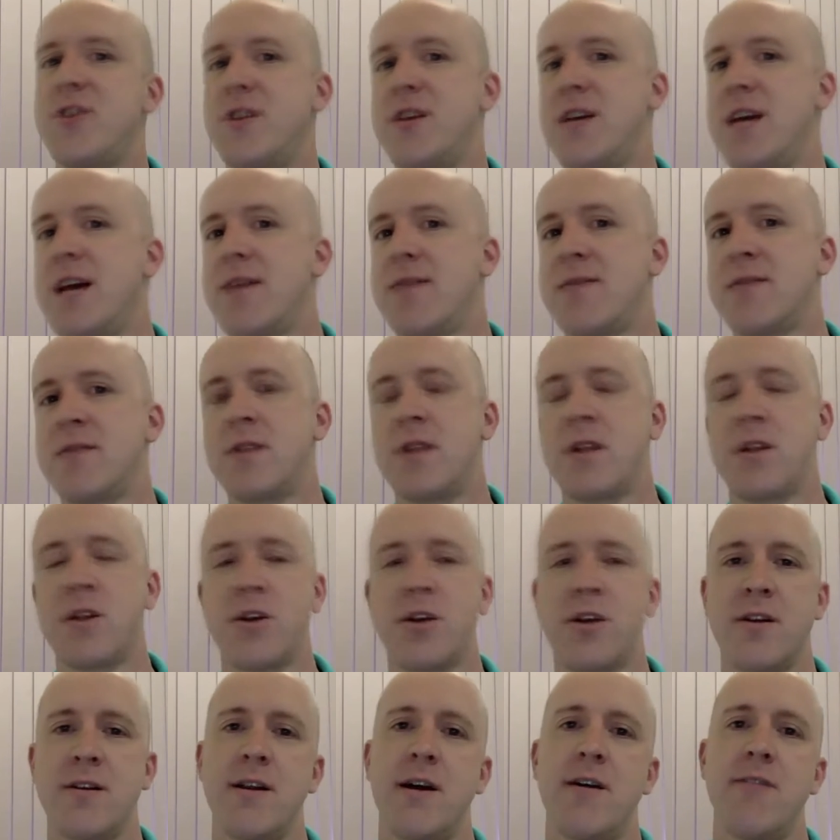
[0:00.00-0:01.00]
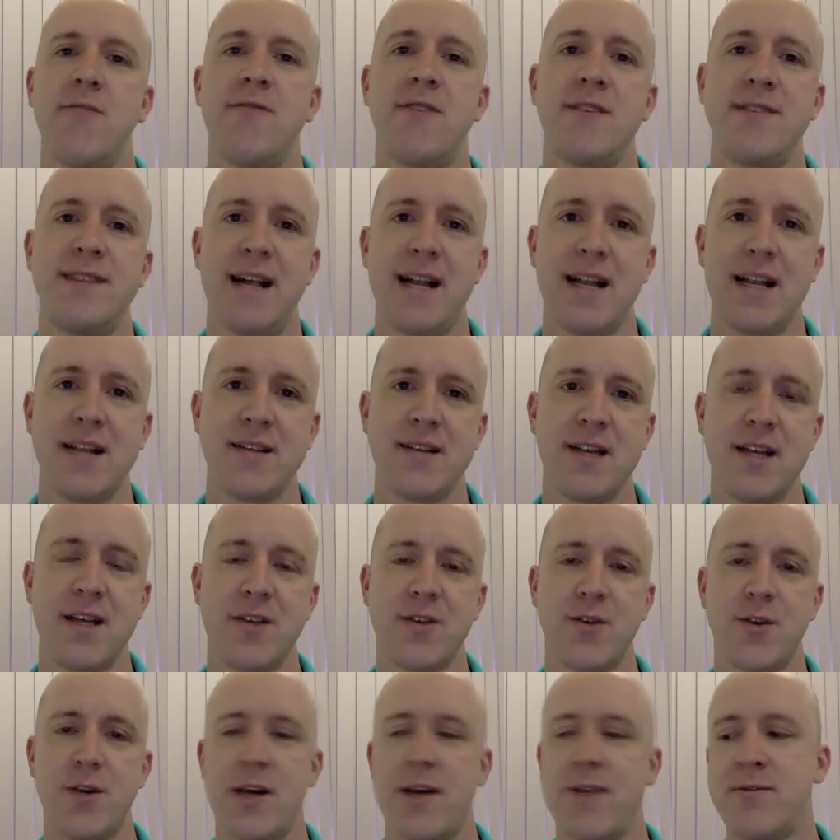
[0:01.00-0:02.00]
you haven't done a good enough
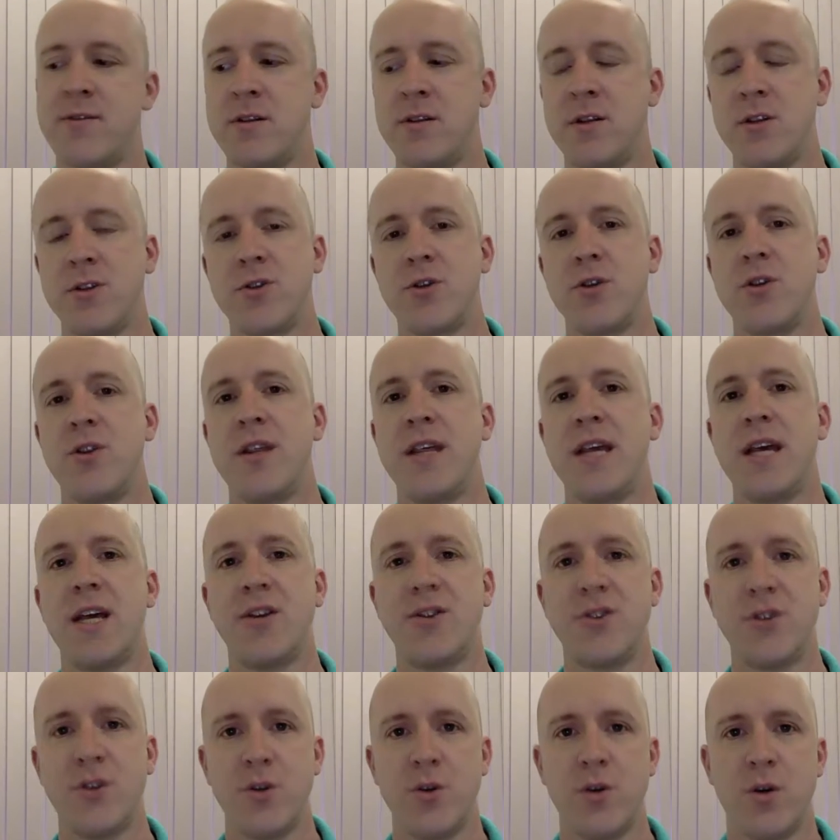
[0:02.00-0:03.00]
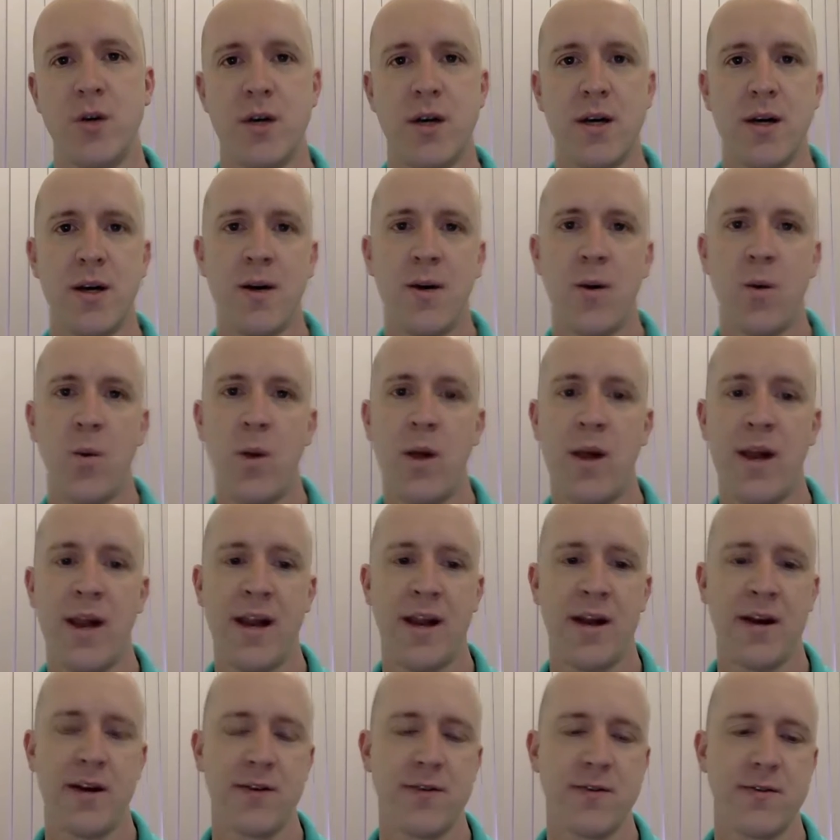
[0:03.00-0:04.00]
analysis, or you haven't understood the issue well
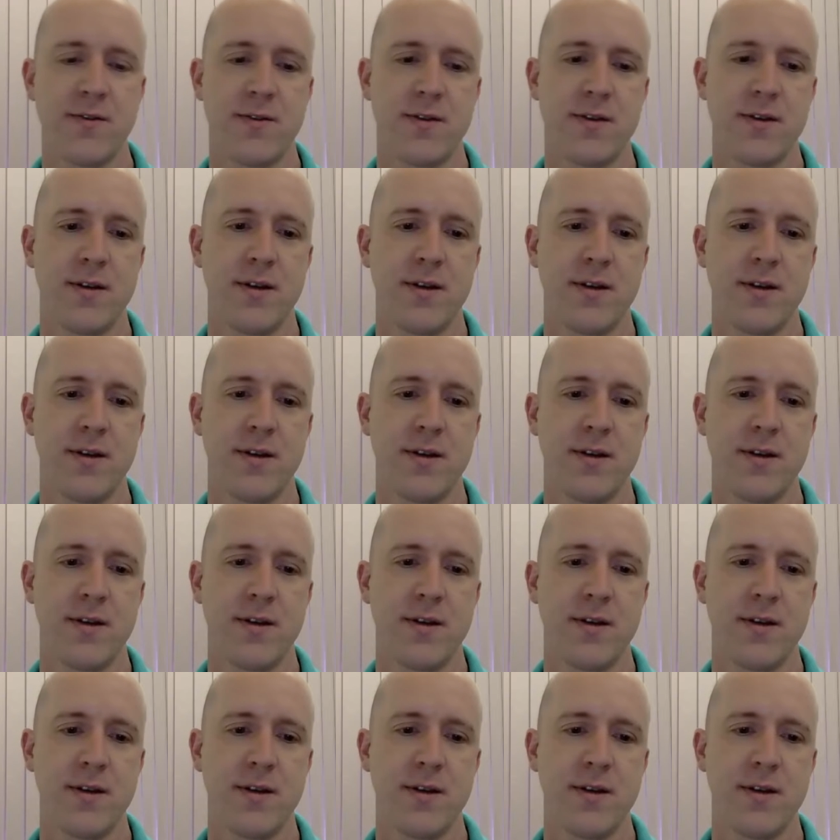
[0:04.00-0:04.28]
enough.